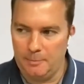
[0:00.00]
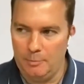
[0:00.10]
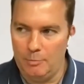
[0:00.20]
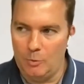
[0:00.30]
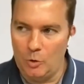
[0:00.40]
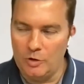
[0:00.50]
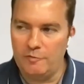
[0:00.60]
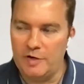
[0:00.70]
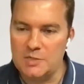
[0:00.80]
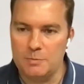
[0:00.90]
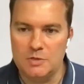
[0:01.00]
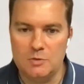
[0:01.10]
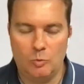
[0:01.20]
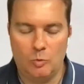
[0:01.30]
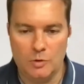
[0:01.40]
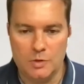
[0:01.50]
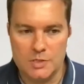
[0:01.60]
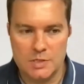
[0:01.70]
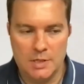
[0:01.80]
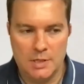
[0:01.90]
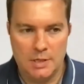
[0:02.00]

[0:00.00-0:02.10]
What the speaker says: more investment towards